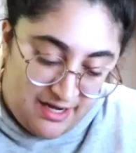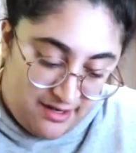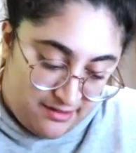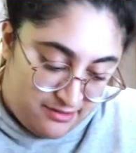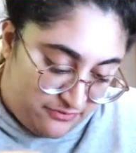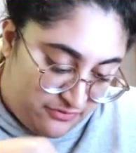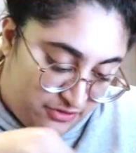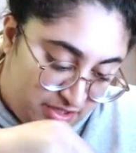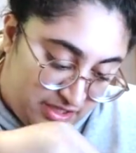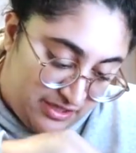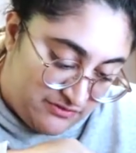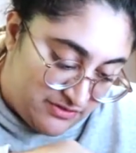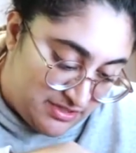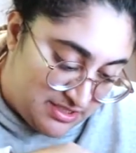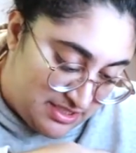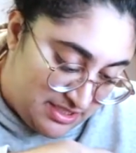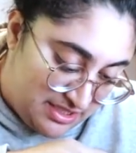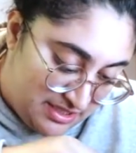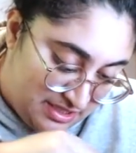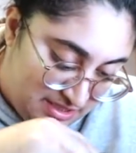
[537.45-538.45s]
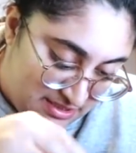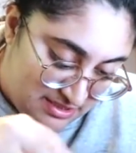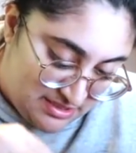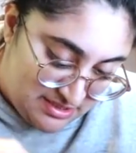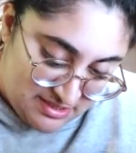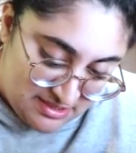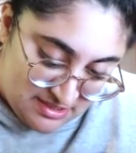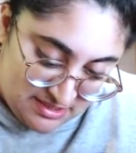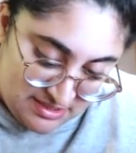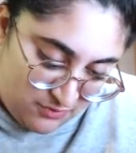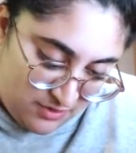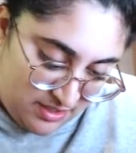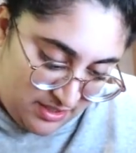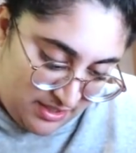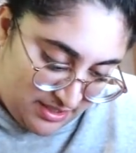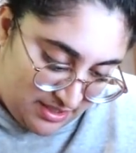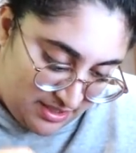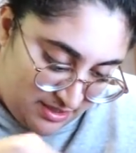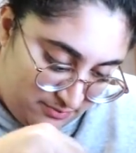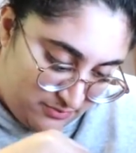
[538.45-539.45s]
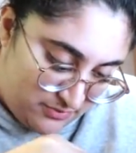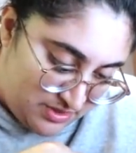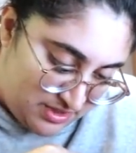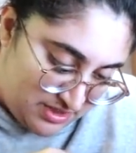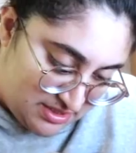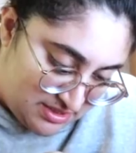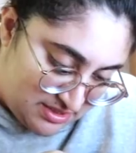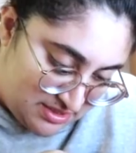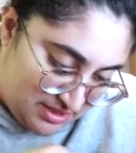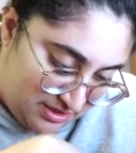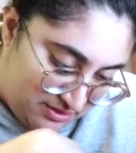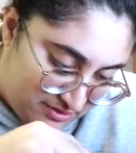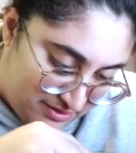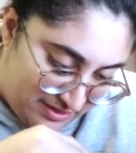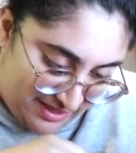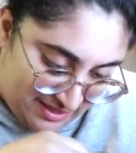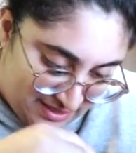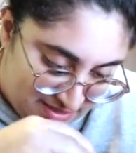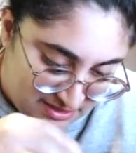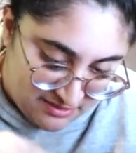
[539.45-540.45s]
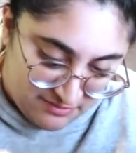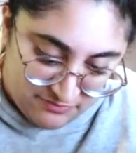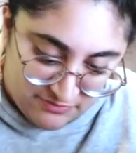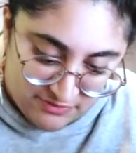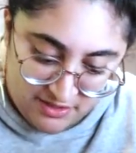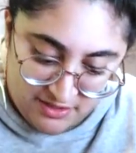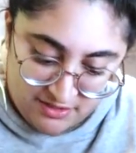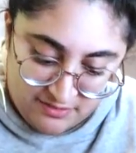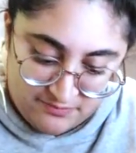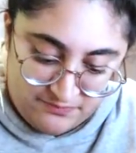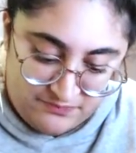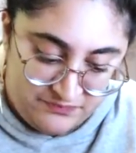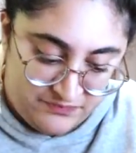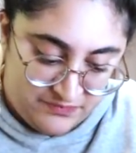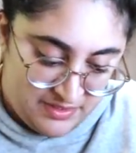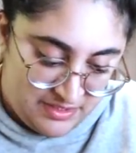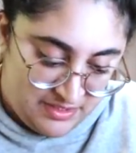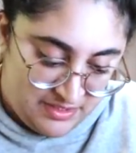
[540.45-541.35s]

I don't know if you can even see this. Where did I come with this Southern accent from?